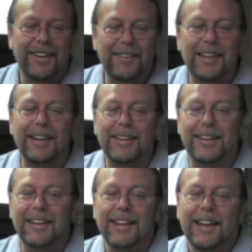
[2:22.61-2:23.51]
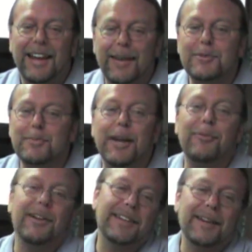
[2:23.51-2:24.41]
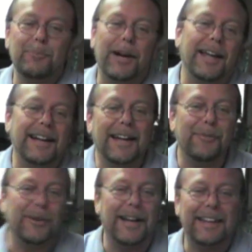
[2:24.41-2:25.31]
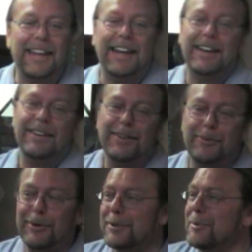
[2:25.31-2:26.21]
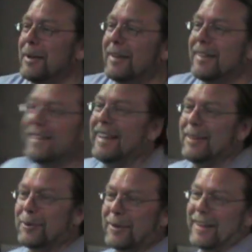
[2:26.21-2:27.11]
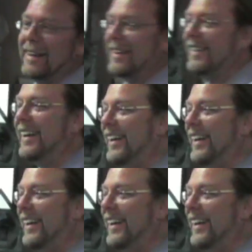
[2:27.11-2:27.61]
Okay, good. It was my fault. I brought it and I forgot to add it to the first one. Thanks for thinking.